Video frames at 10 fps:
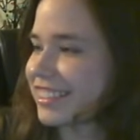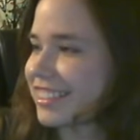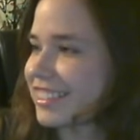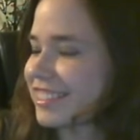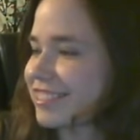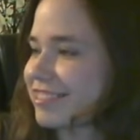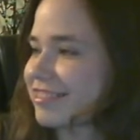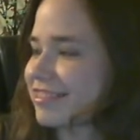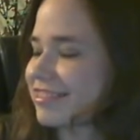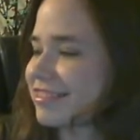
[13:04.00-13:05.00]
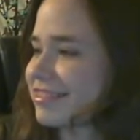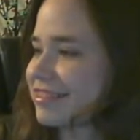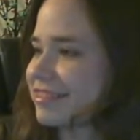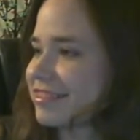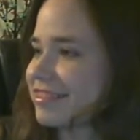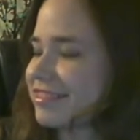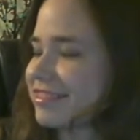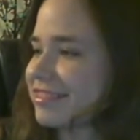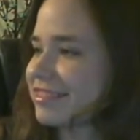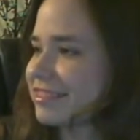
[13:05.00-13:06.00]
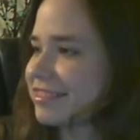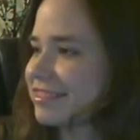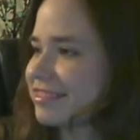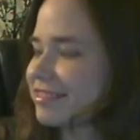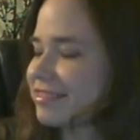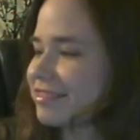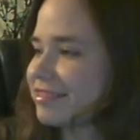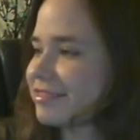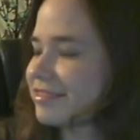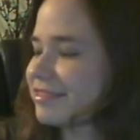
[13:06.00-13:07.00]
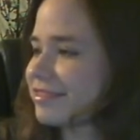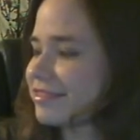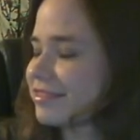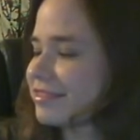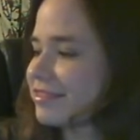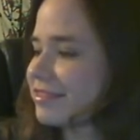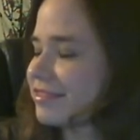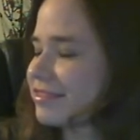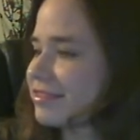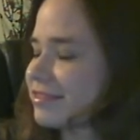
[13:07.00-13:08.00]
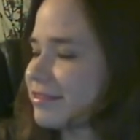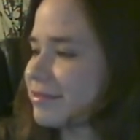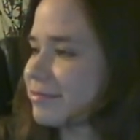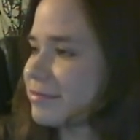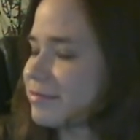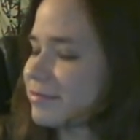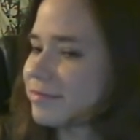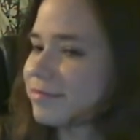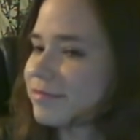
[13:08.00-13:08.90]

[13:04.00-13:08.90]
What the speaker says: This person isn't speaking.